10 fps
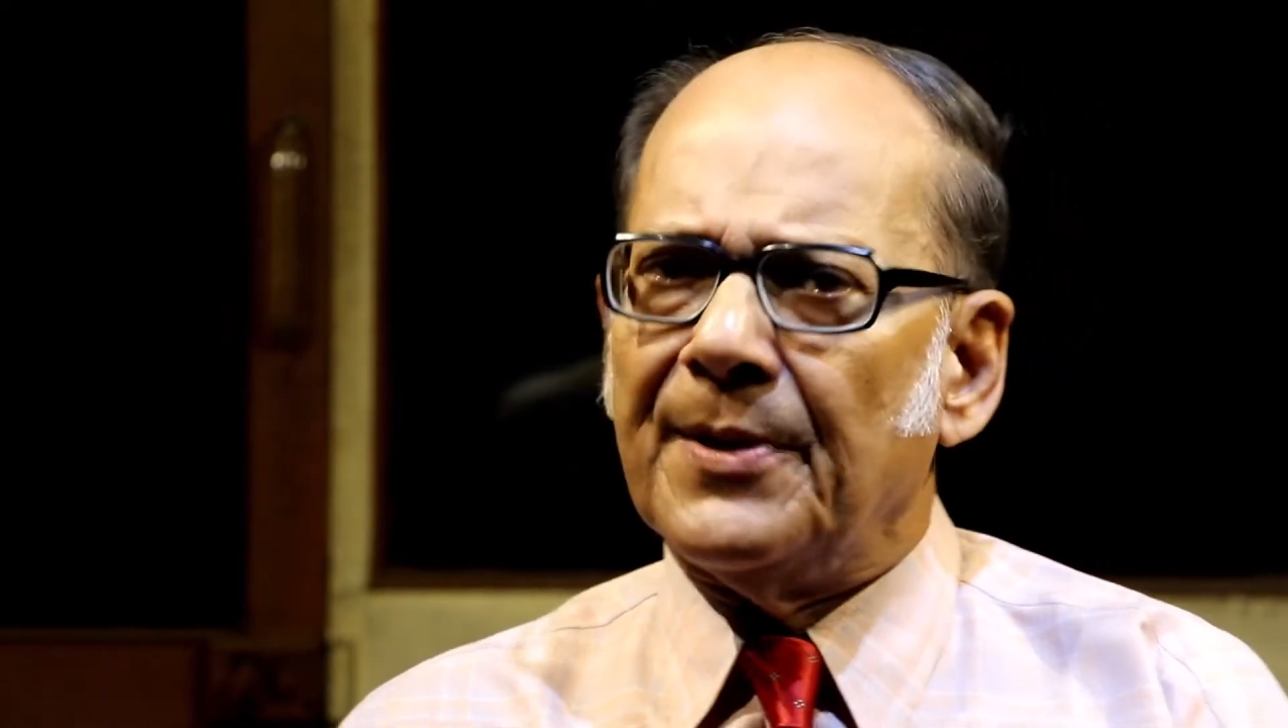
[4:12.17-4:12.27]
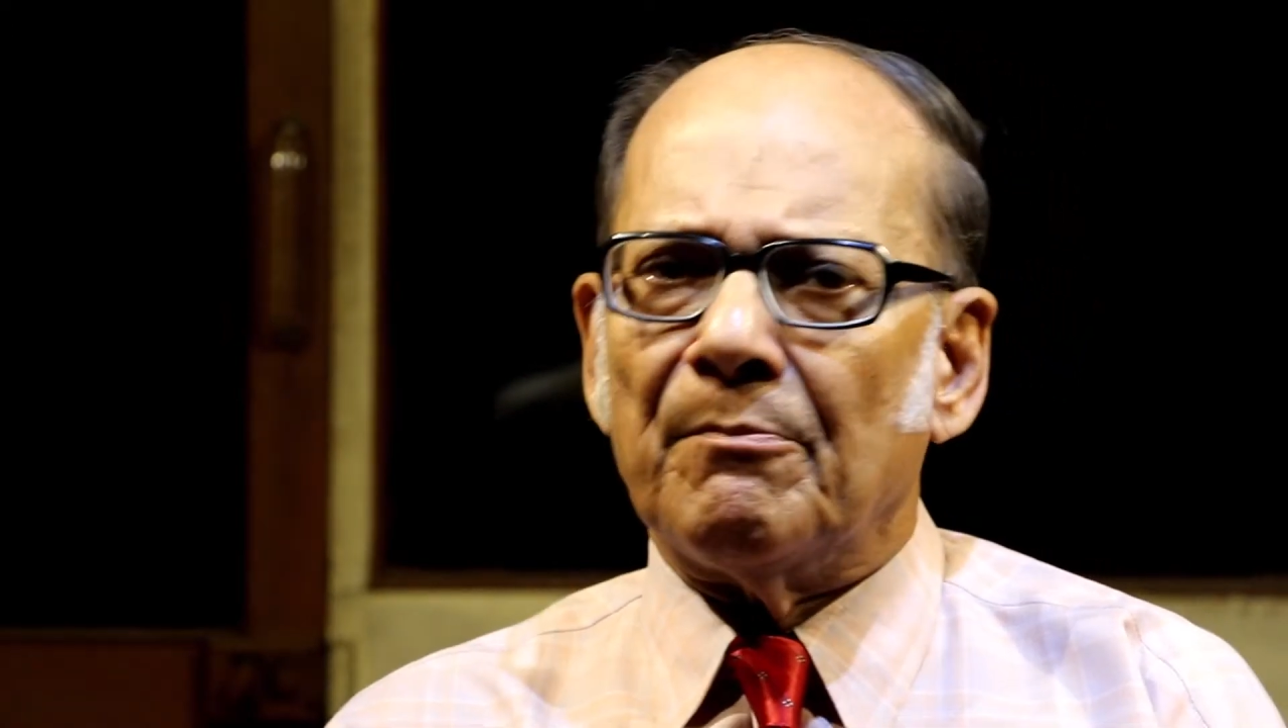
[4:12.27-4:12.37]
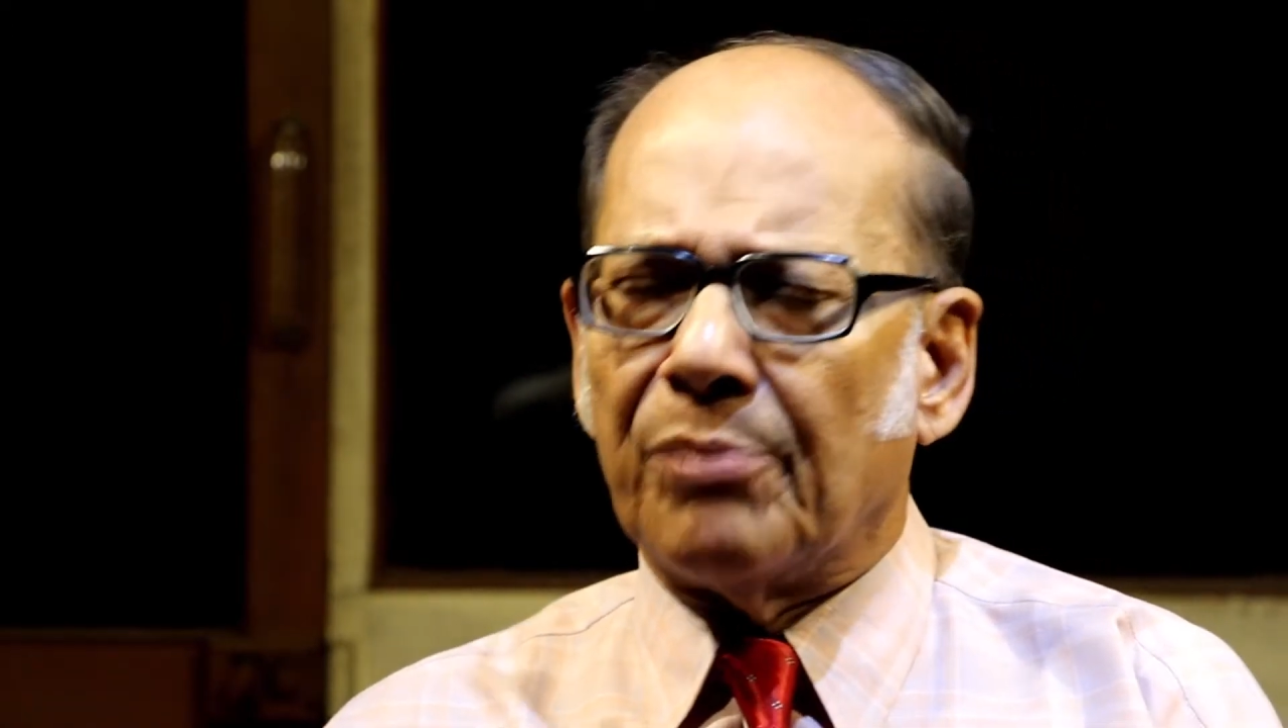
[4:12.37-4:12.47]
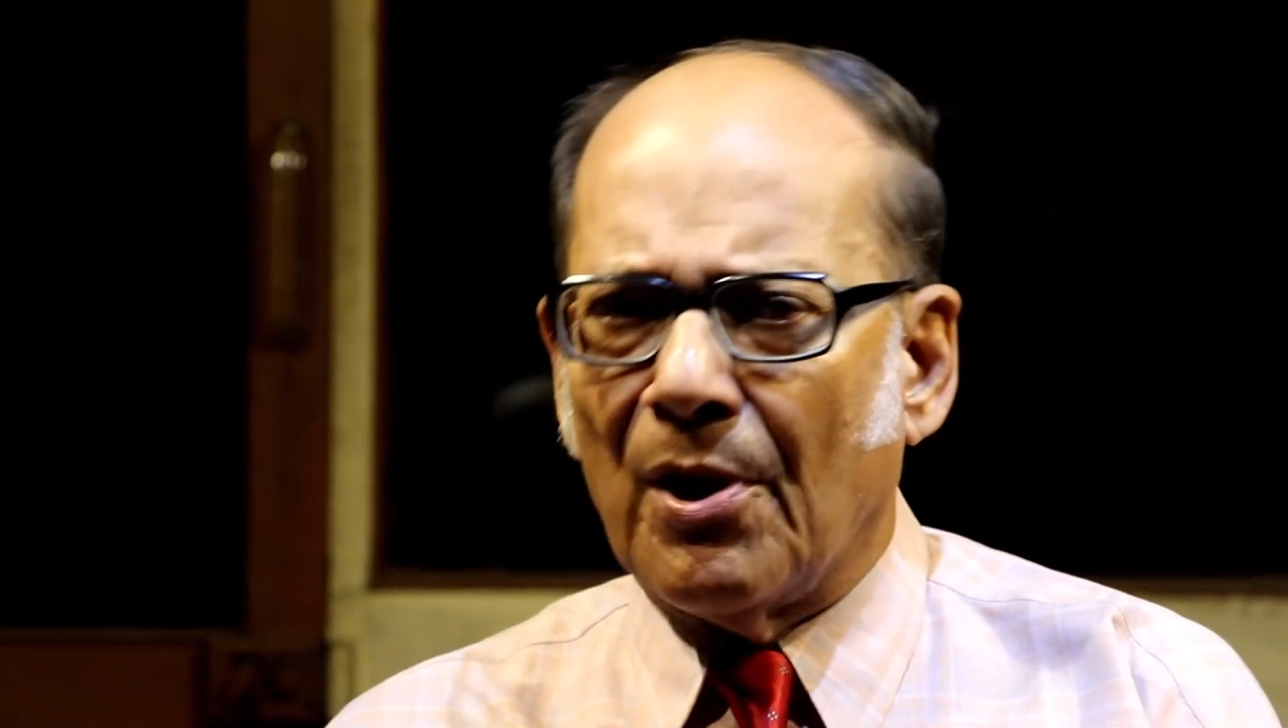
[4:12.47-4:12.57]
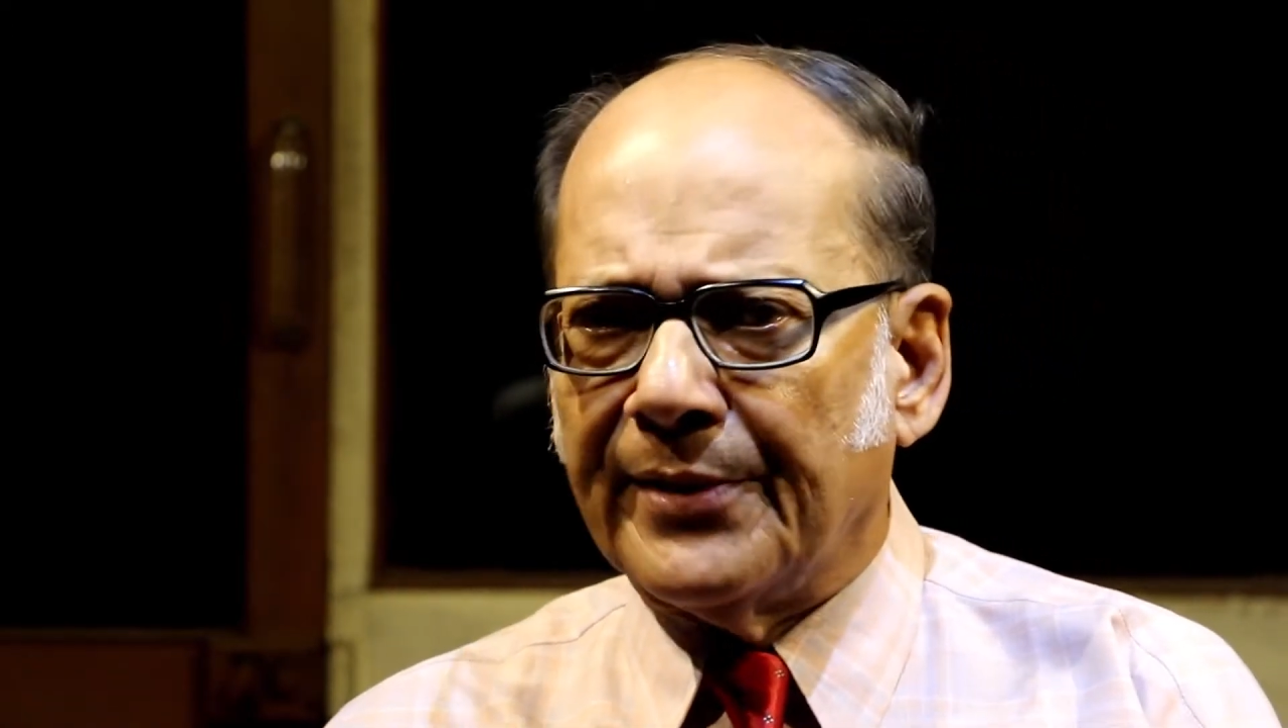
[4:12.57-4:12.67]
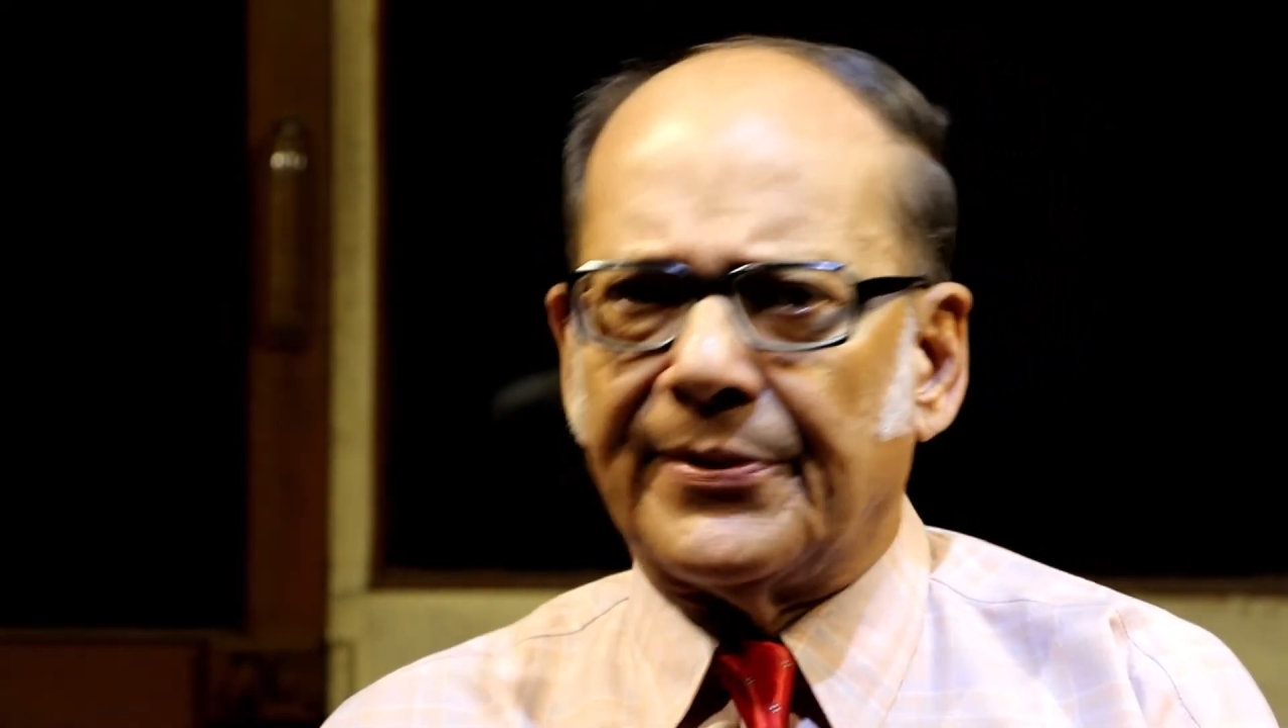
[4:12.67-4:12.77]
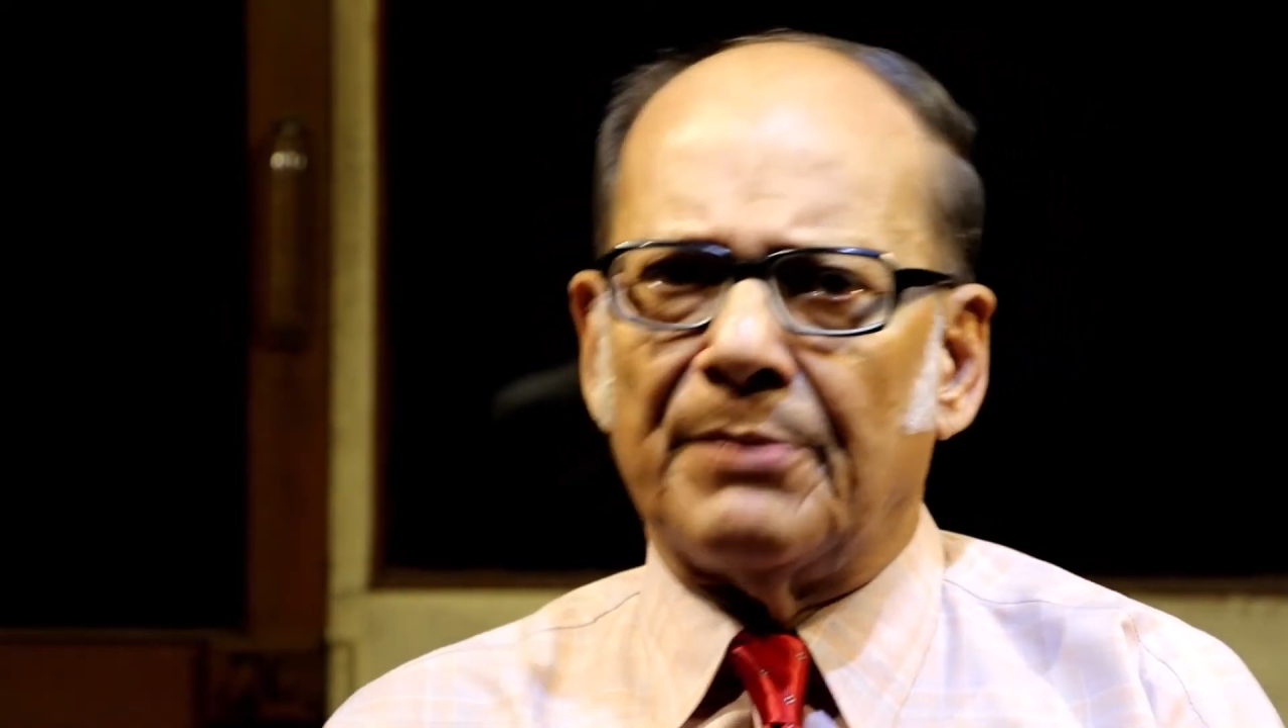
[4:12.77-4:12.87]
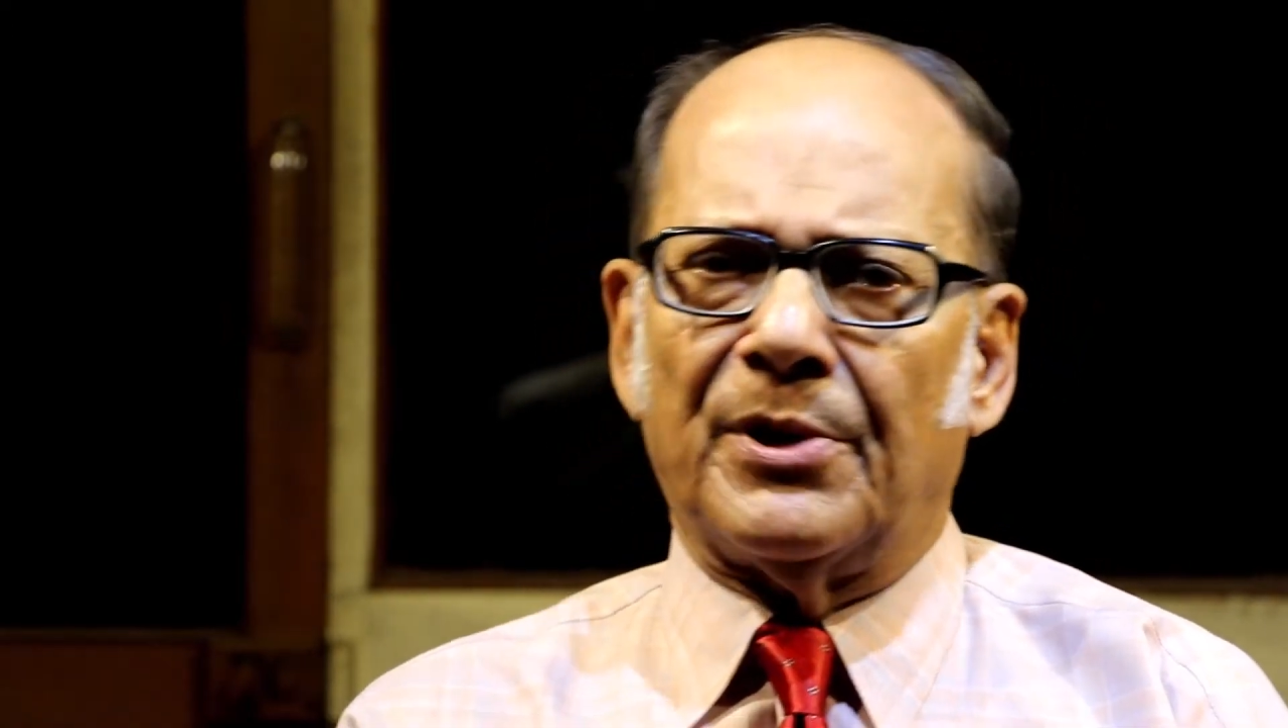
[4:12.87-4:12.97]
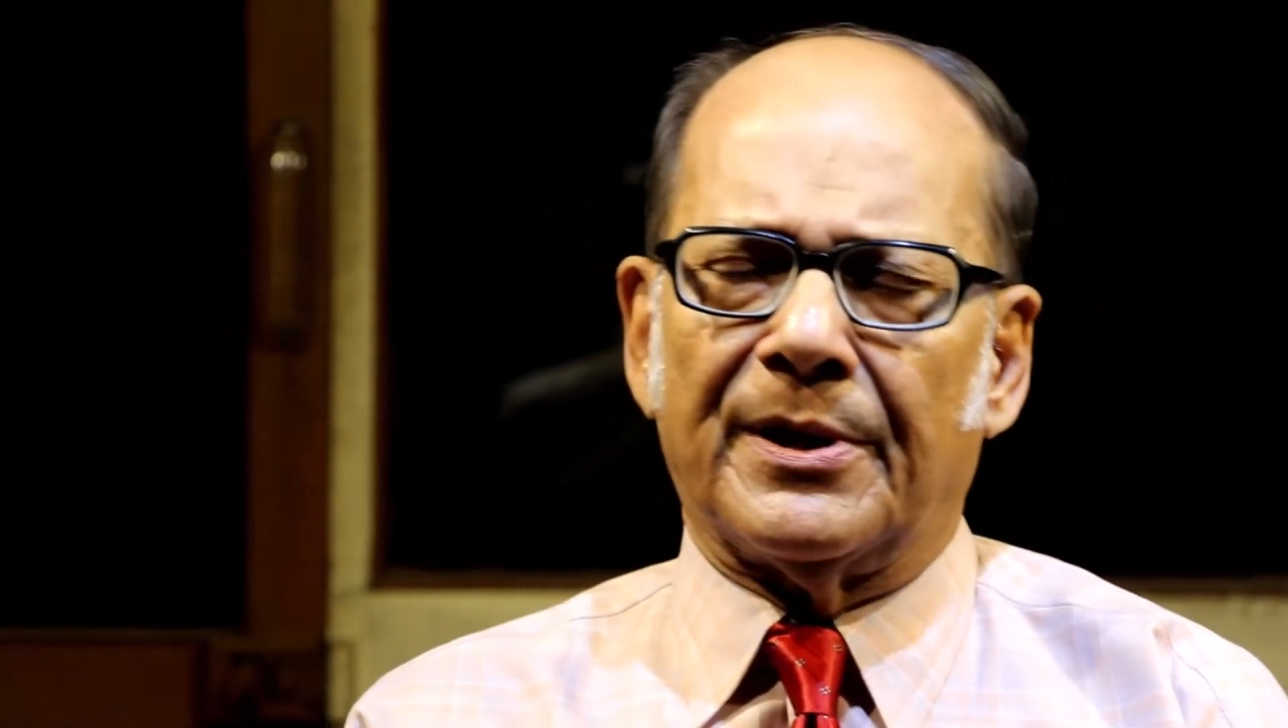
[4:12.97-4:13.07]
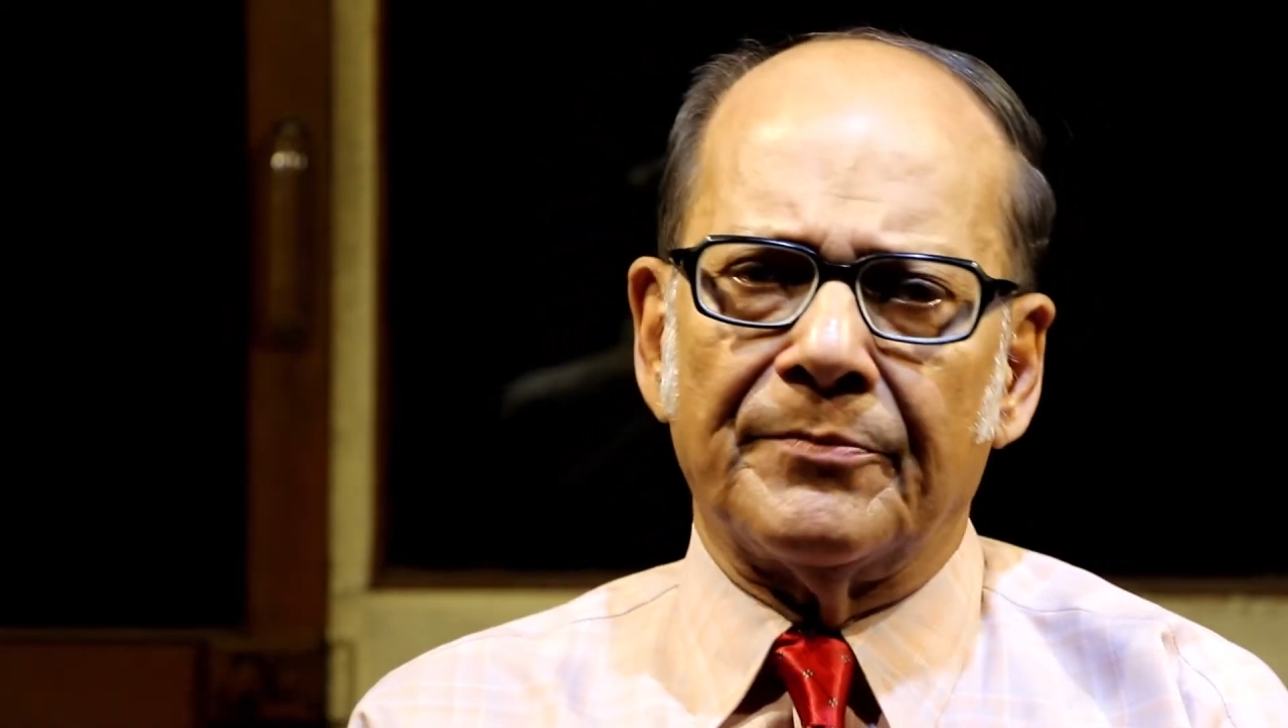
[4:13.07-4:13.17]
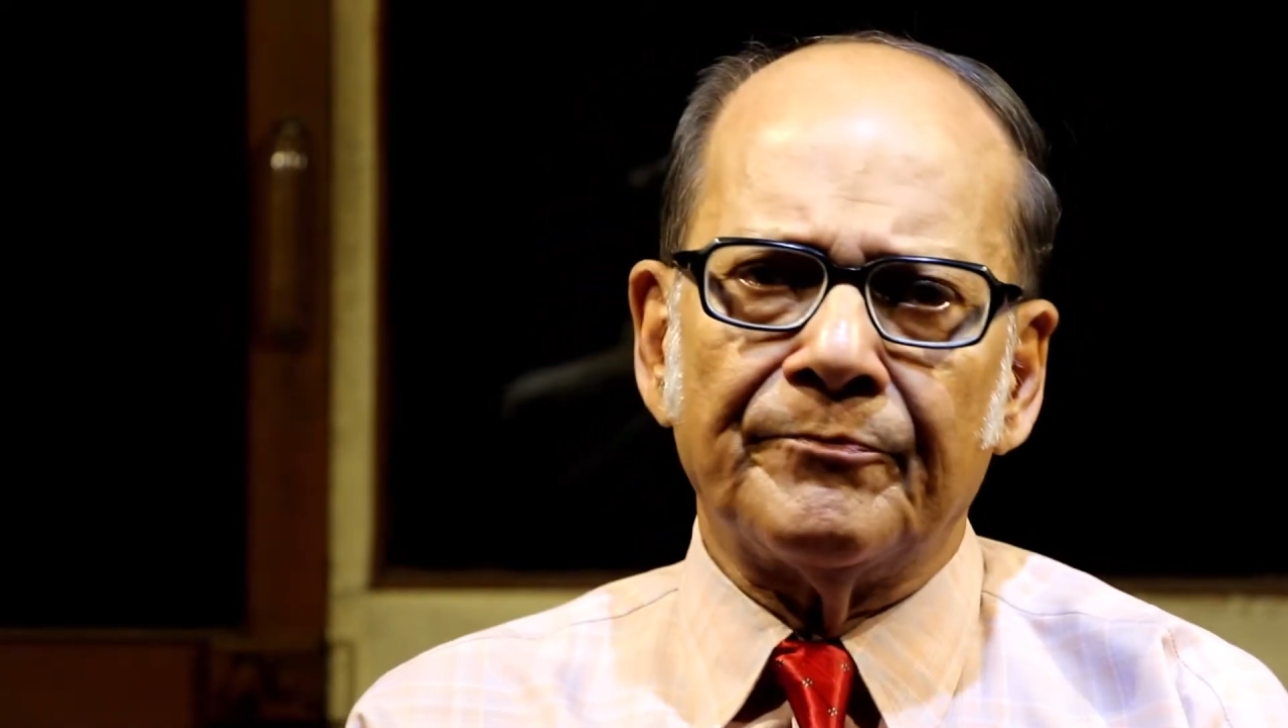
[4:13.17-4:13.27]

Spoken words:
employed somewhere.